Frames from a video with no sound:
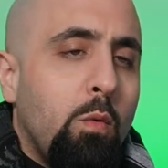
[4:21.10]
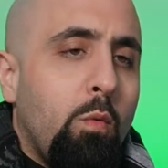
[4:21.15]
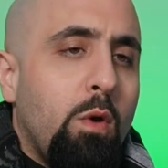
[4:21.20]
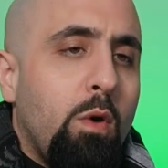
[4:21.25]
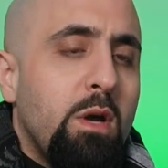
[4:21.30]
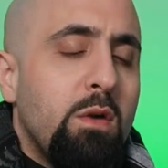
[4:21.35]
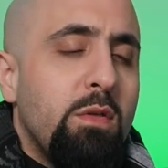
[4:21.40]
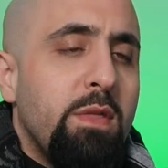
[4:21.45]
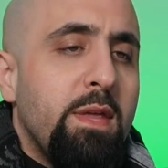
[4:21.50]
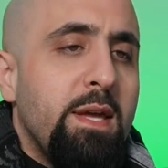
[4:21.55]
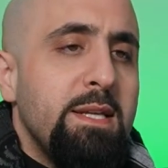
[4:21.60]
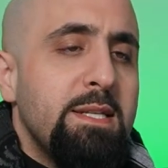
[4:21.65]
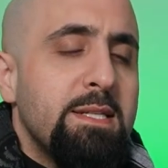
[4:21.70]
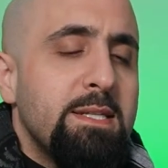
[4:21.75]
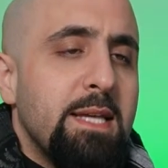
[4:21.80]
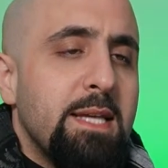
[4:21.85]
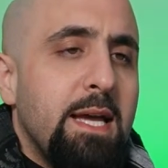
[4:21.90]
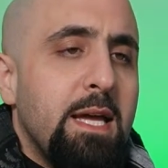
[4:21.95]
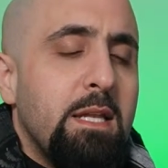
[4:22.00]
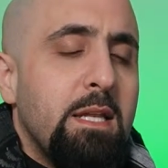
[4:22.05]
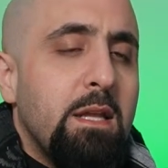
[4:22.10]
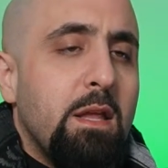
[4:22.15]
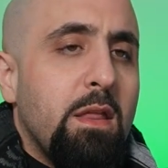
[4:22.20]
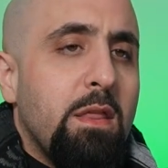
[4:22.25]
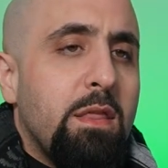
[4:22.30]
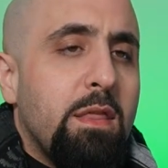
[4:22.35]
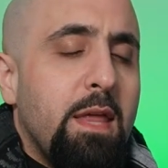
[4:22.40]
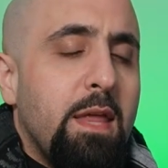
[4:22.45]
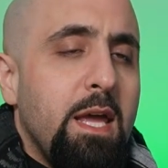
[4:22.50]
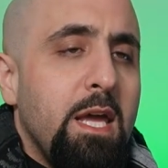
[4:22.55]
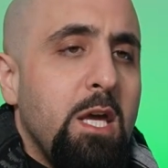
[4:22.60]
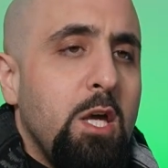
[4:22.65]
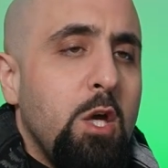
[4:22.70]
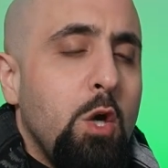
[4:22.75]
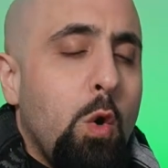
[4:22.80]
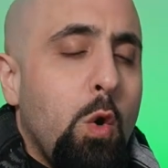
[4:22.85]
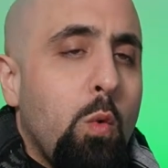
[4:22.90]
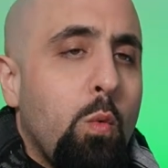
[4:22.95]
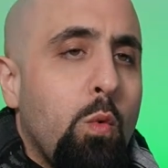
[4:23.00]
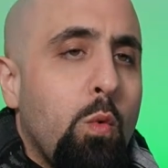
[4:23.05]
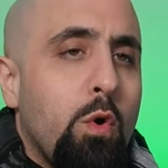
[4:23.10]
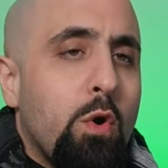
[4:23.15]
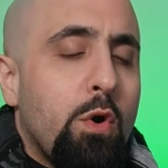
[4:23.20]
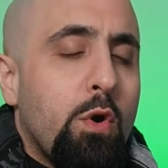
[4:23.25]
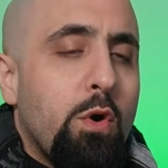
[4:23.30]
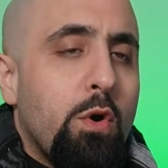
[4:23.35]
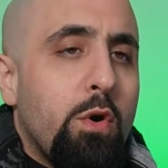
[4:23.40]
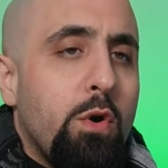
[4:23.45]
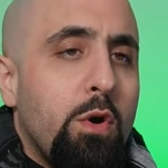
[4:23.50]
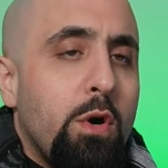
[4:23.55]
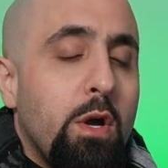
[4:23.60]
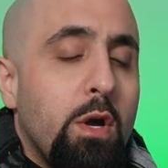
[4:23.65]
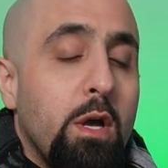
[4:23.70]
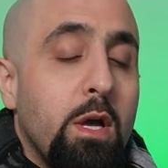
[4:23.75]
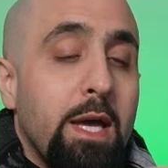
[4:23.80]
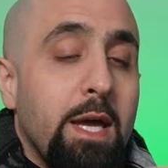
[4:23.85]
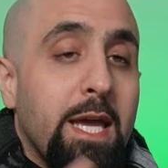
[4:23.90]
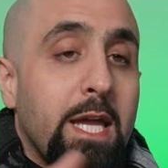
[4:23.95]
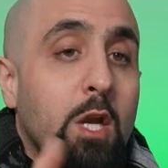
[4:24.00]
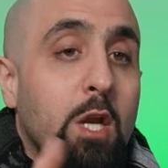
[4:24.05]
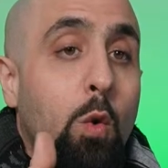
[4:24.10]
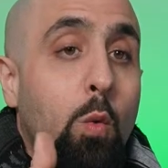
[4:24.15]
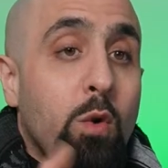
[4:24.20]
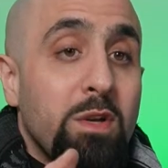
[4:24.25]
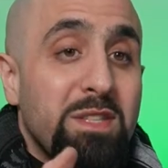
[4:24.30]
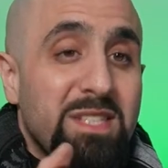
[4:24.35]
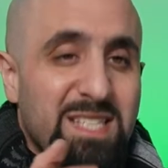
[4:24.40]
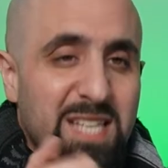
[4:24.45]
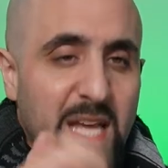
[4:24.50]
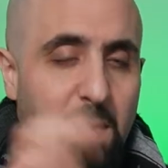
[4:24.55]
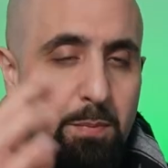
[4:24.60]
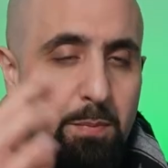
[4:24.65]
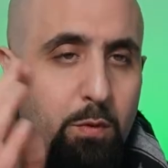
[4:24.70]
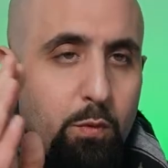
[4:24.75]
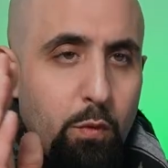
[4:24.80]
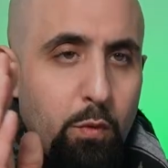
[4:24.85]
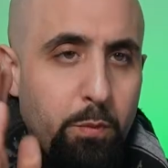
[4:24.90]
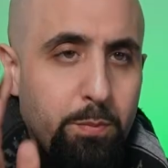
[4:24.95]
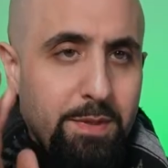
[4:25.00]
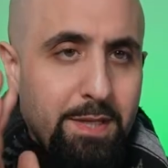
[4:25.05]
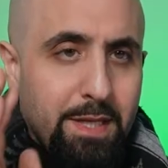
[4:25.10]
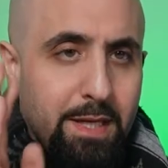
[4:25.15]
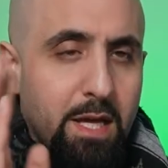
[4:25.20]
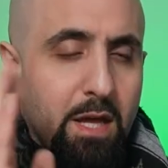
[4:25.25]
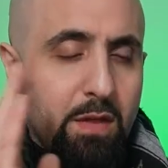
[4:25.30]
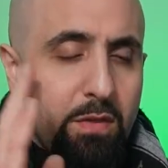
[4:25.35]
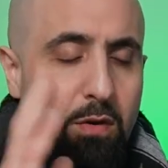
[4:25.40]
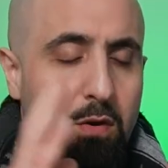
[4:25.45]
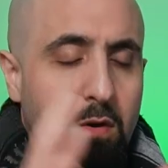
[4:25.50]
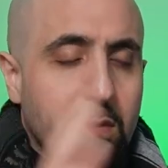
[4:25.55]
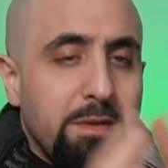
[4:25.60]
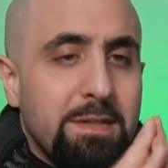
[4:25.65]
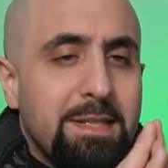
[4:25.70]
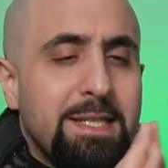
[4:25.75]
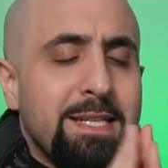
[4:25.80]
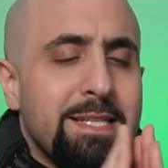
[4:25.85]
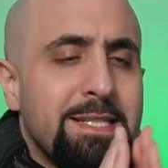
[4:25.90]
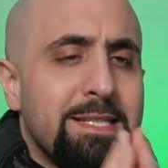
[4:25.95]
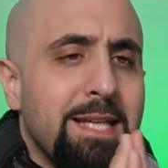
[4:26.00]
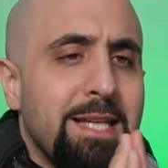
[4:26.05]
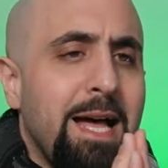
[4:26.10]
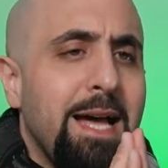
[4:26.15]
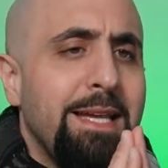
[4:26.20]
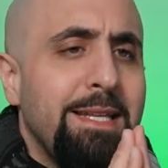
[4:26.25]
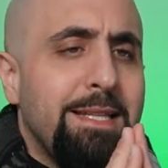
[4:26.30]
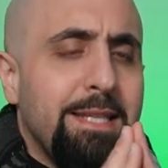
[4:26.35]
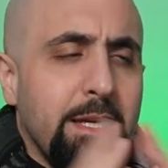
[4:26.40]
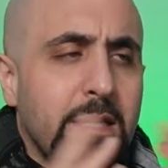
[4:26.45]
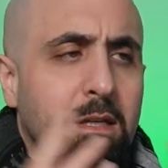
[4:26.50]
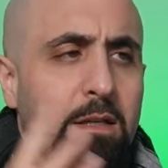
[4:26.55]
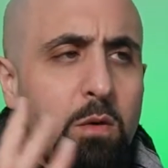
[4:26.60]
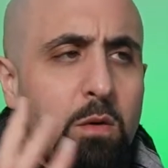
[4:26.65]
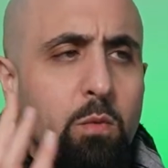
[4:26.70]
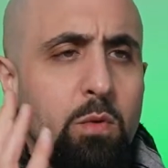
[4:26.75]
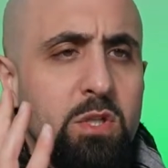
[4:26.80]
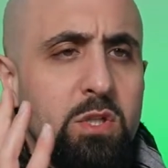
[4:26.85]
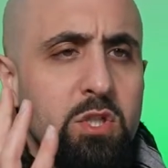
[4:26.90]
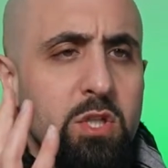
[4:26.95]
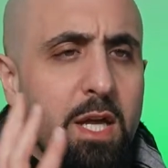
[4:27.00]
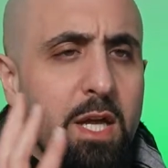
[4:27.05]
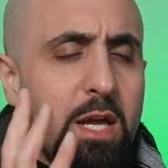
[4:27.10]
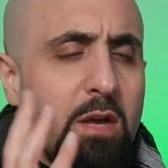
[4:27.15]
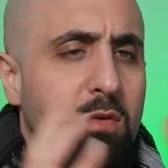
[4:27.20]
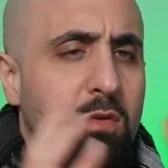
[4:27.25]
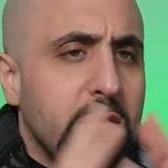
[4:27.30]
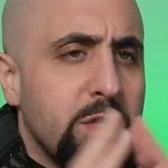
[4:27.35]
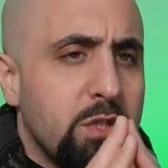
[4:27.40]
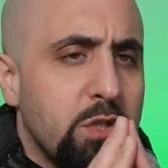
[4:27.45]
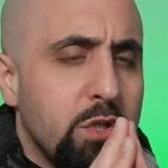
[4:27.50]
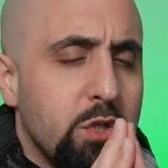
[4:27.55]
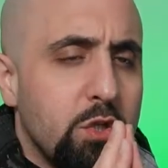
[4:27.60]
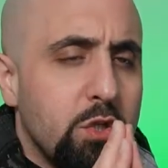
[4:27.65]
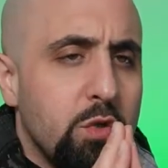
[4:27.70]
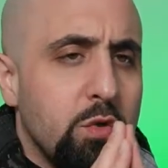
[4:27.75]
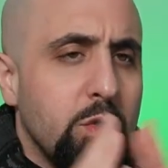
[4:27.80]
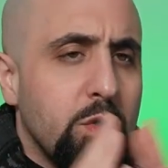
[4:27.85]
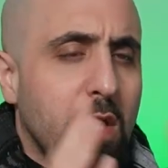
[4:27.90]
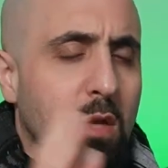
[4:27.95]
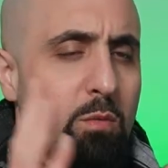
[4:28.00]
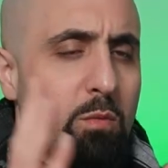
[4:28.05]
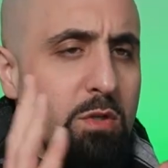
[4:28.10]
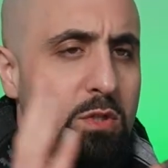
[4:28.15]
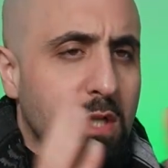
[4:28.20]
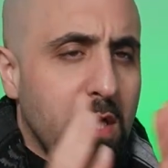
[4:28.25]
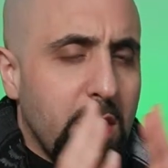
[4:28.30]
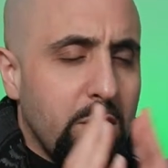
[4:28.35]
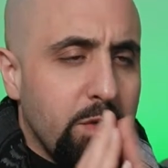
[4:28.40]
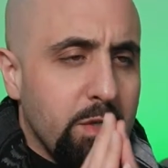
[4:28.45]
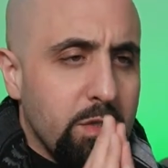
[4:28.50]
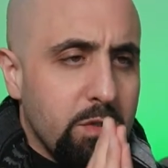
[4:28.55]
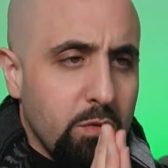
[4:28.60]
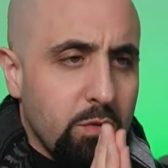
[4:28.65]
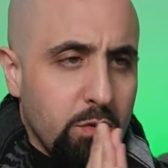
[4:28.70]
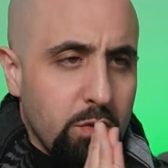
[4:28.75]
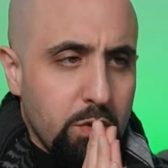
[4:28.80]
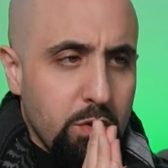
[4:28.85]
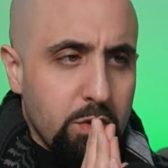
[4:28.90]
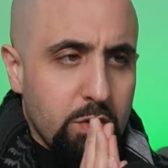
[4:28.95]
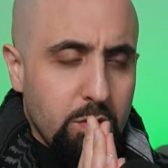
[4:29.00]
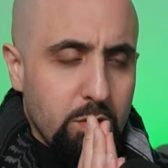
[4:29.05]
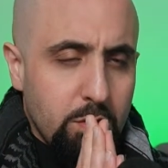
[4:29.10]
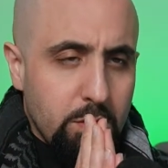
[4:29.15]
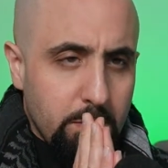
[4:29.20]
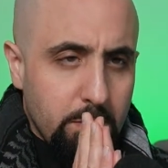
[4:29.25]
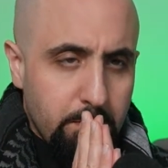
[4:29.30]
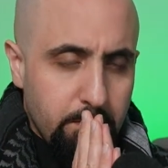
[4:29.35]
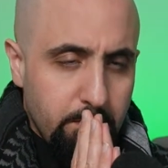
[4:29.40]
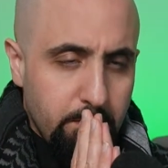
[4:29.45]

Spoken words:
Where they said they were in a WhatsApp group together deciding which areas to shoot and which areas not to shoot.